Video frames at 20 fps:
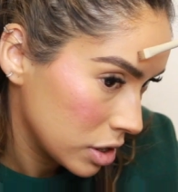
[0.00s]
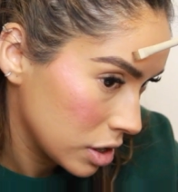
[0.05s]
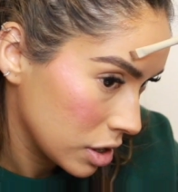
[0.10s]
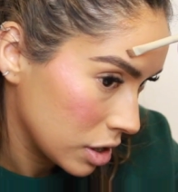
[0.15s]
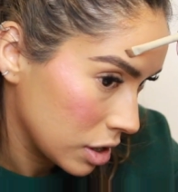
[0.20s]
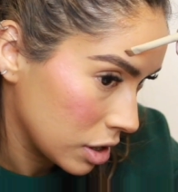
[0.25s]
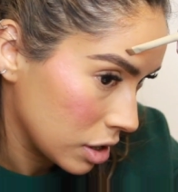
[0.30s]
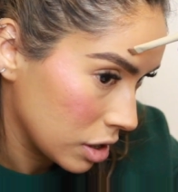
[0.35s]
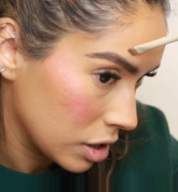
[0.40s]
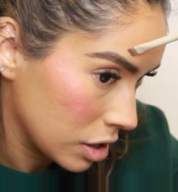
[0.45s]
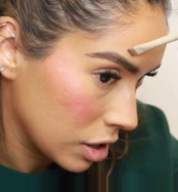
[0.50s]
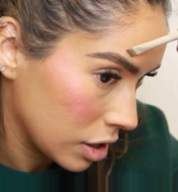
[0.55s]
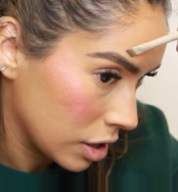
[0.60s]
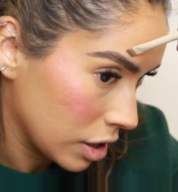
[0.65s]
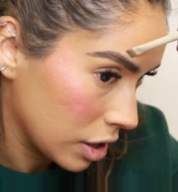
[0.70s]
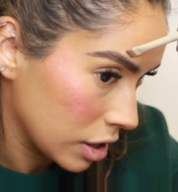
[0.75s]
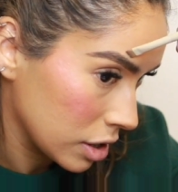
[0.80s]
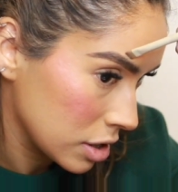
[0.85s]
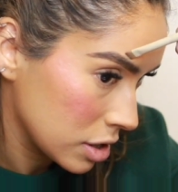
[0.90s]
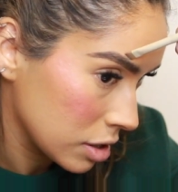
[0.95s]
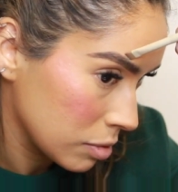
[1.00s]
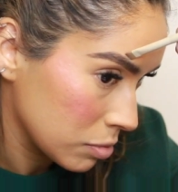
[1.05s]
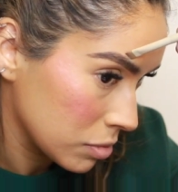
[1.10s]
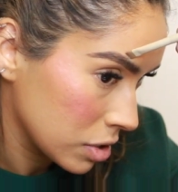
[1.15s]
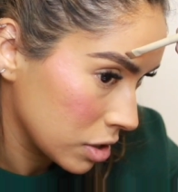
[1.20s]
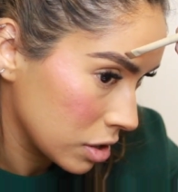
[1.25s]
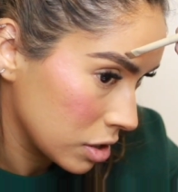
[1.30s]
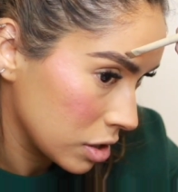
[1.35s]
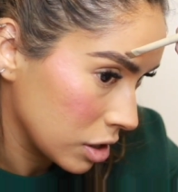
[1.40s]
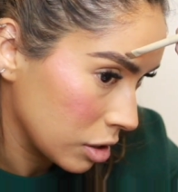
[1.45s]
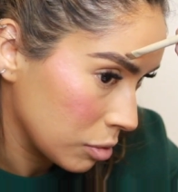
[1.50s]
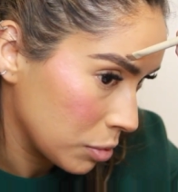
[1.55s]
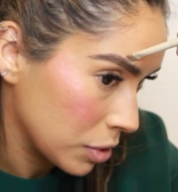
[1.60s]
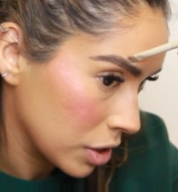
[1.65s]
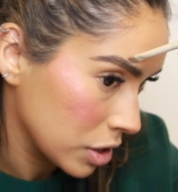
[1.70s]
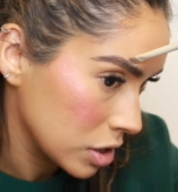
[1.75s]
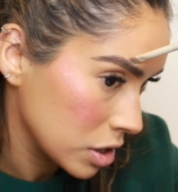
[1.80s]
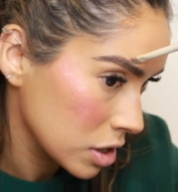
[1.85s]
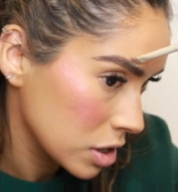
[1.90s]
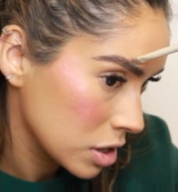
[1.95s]
to add some to the top
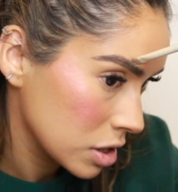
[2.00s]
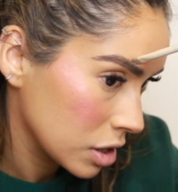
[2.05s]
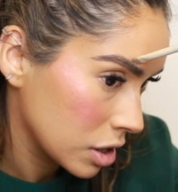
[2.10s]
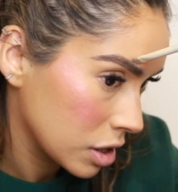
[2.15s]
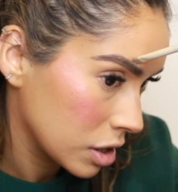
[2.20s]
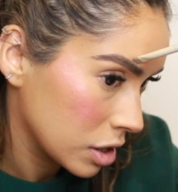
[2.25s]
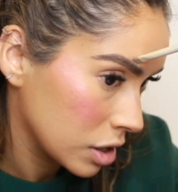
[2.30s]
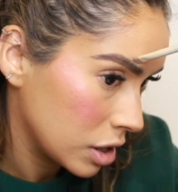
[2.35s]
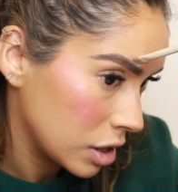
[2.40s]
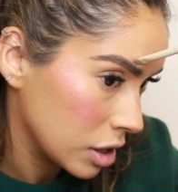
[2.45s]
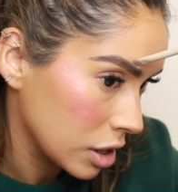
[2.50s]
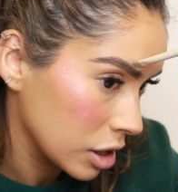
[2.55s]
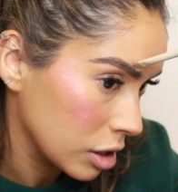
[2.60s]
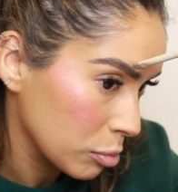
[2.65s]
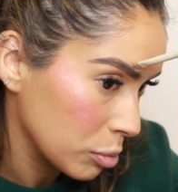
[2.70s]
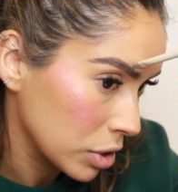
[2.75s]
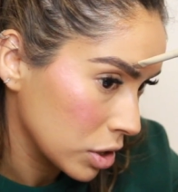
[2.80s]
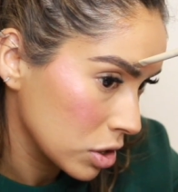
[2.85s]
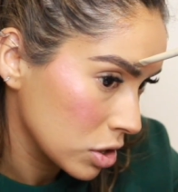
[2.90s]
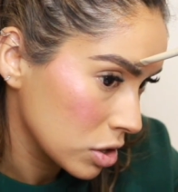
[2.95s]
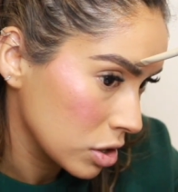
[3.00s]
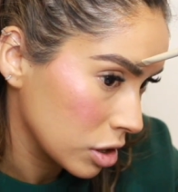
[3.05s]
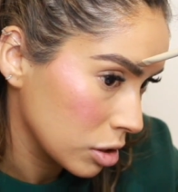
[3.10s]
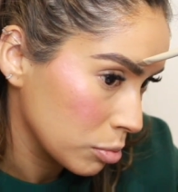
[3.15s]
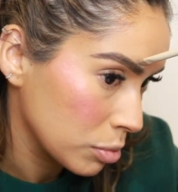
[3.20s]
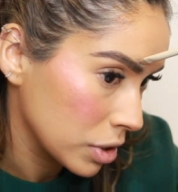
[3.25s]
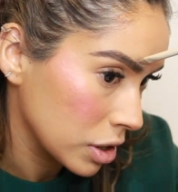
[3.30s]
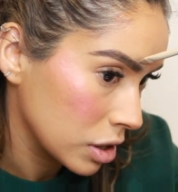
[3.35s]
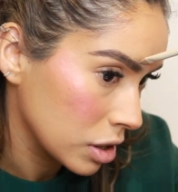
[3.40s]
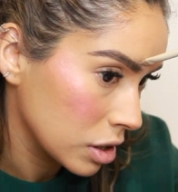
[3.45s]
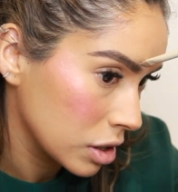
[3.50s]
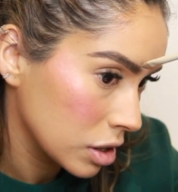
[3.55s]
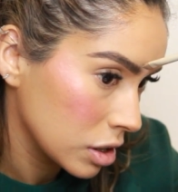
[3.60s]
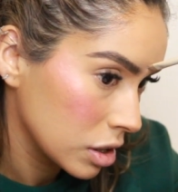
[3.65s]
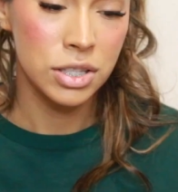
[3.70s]
here just to clean up and sharpen.